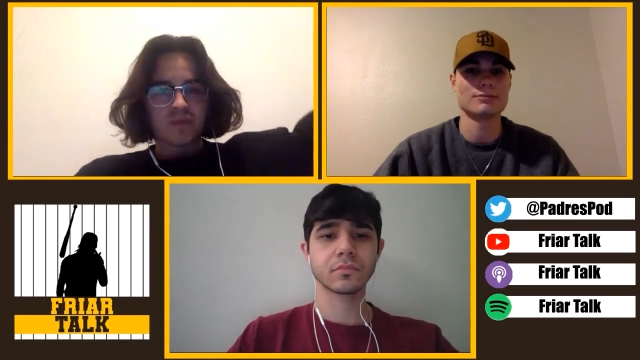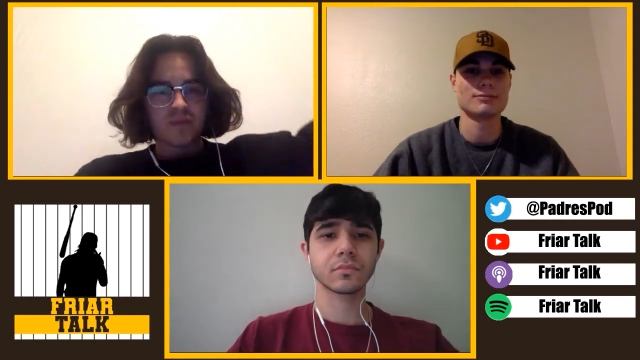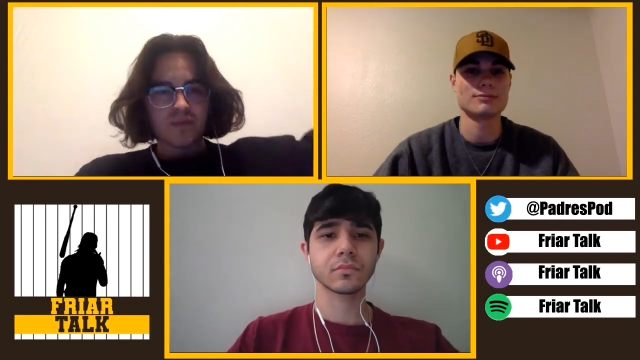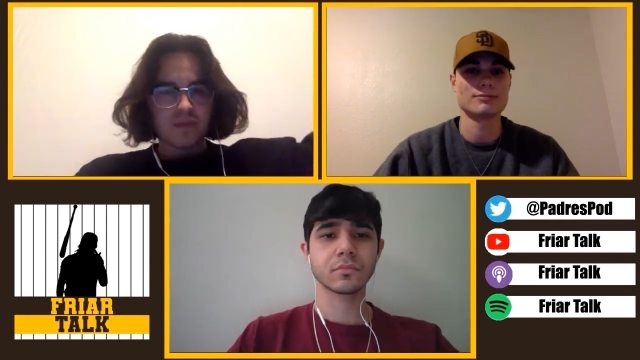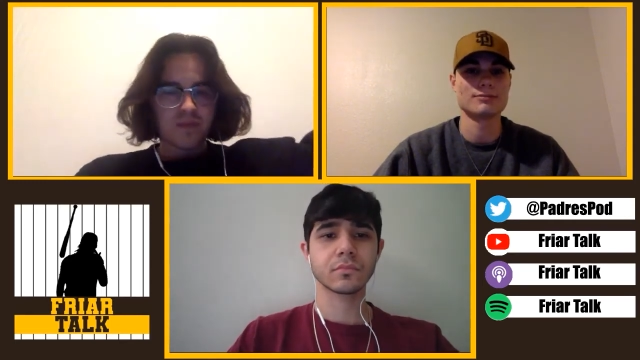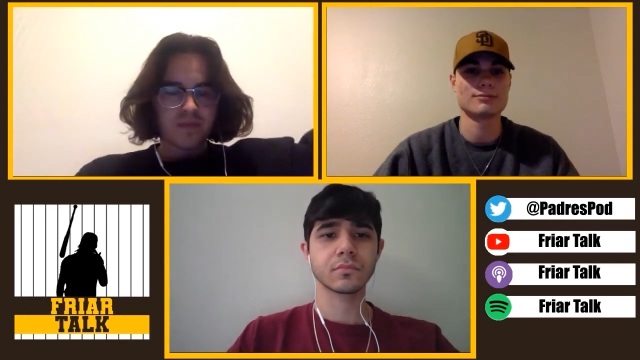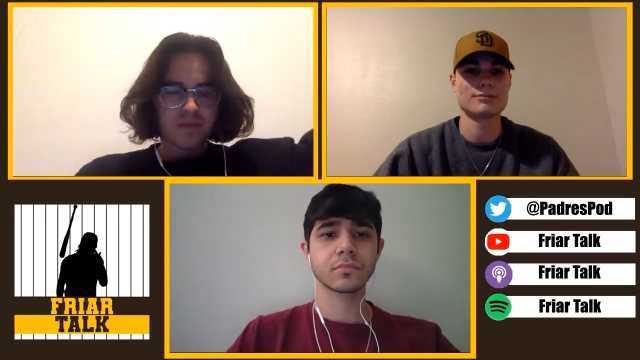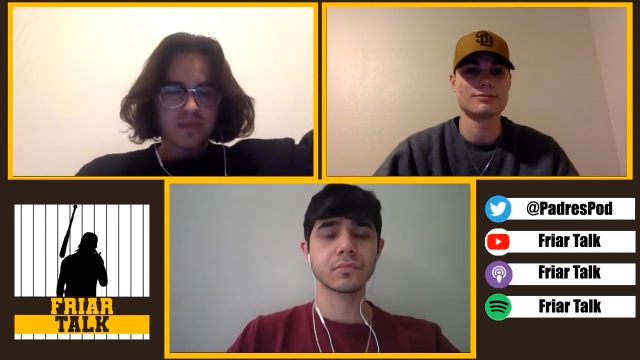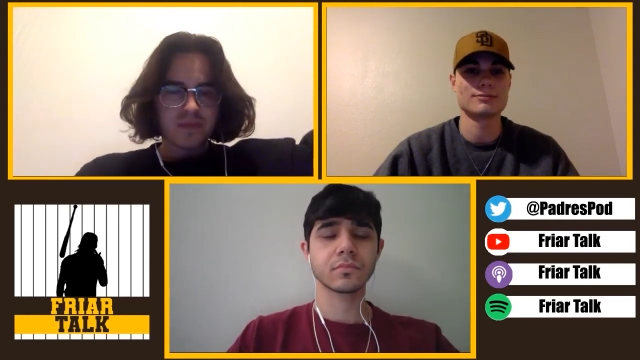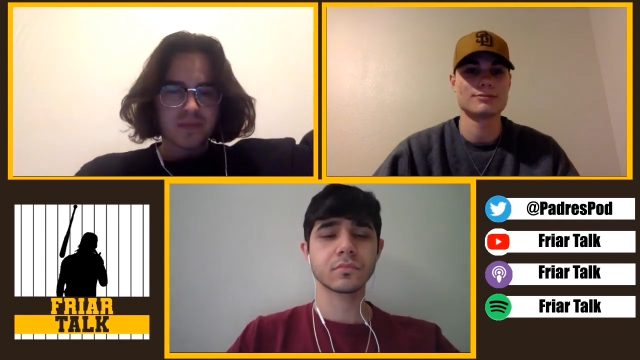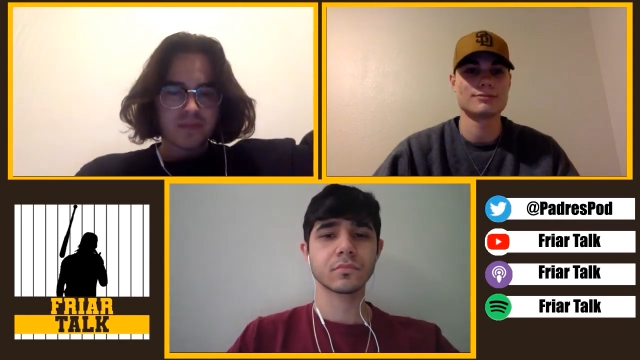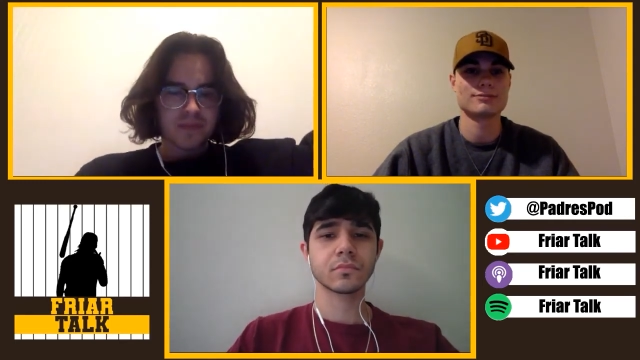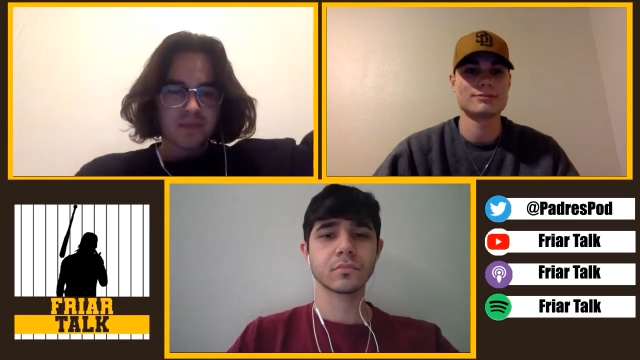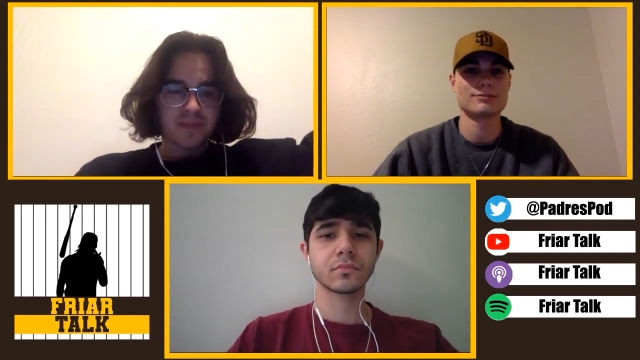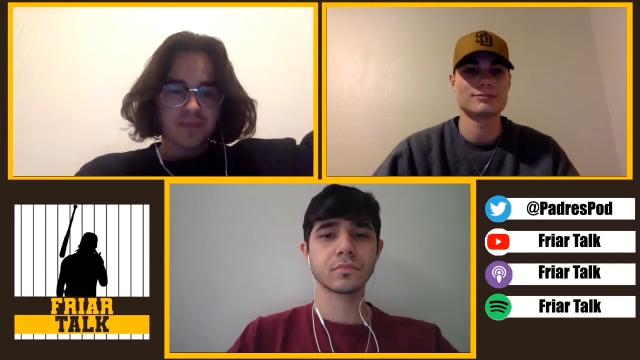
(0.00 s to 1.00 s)

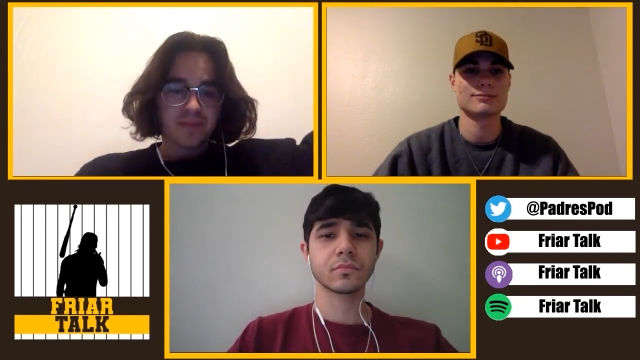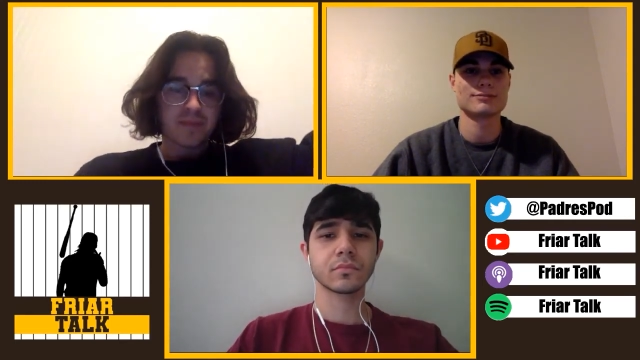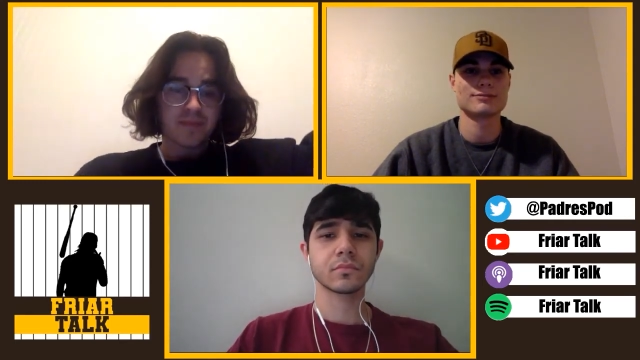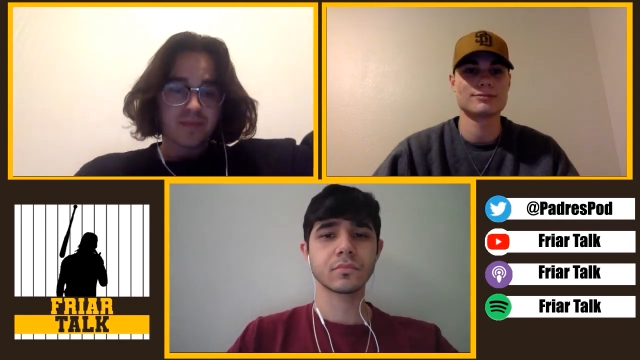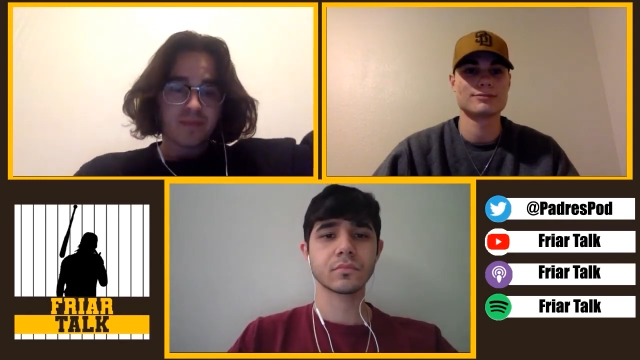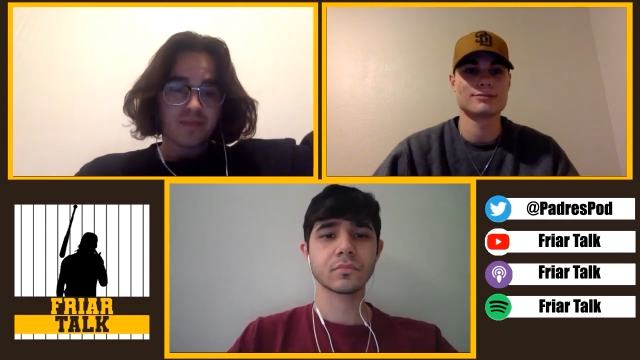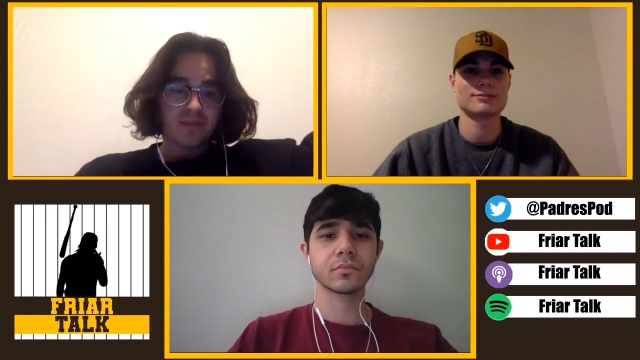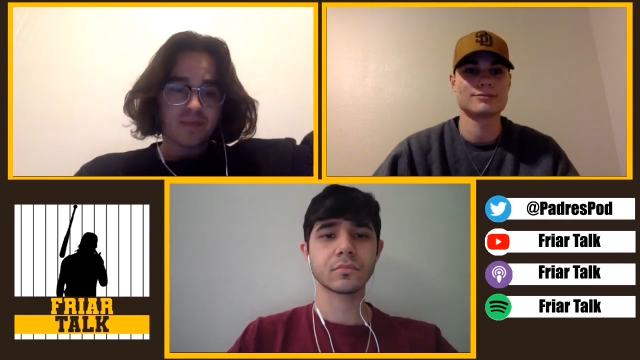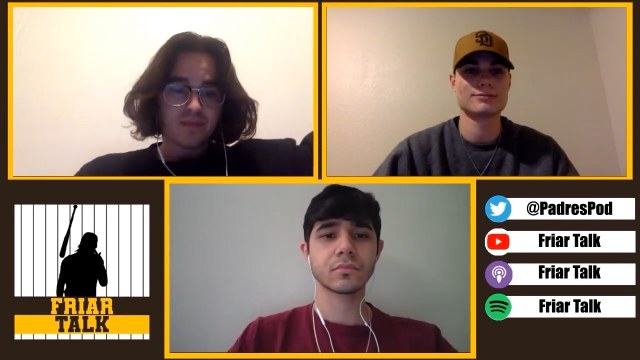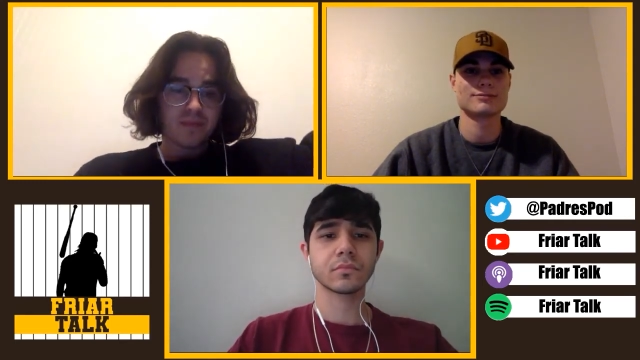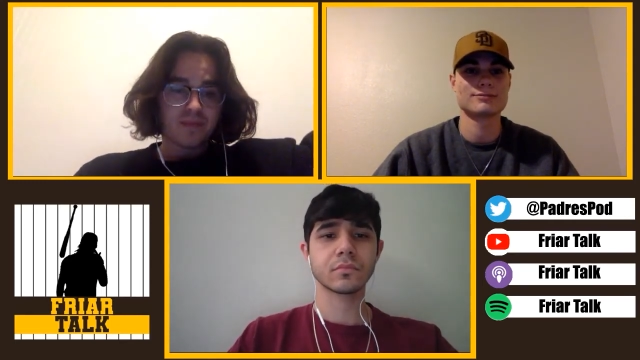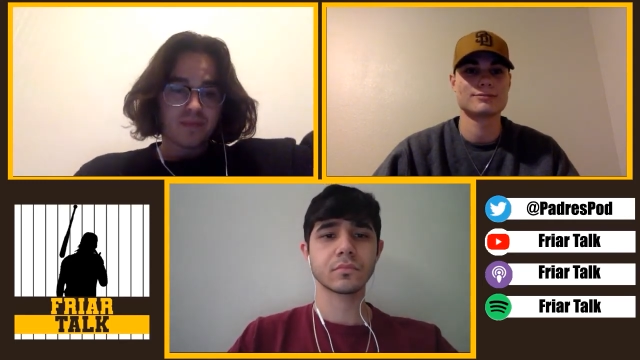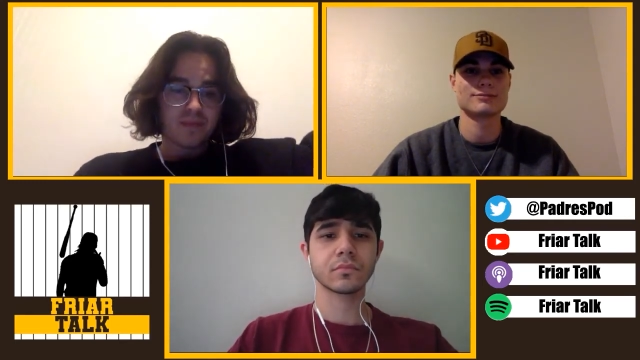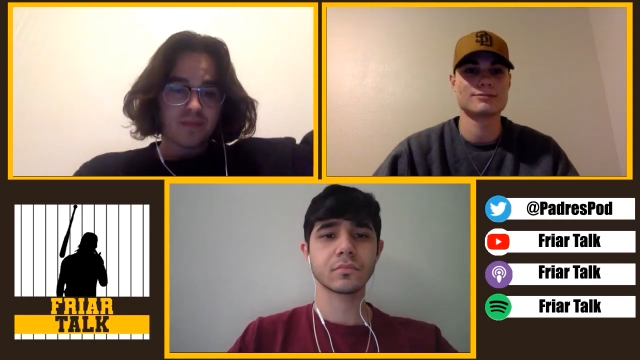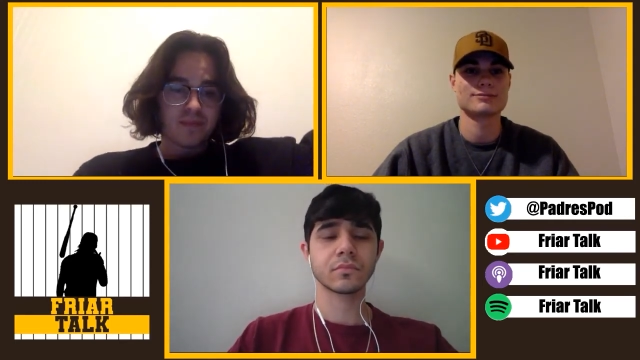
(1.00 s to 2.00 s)

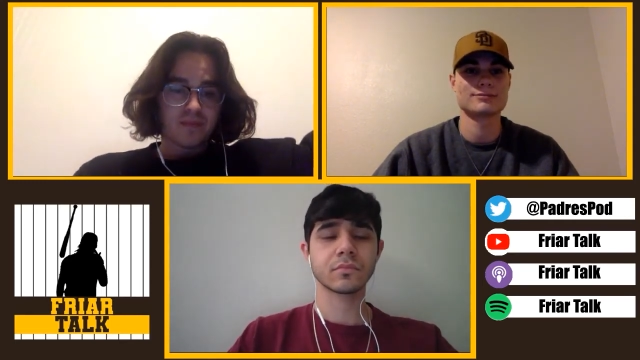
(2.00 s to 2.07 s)
(no one is talking)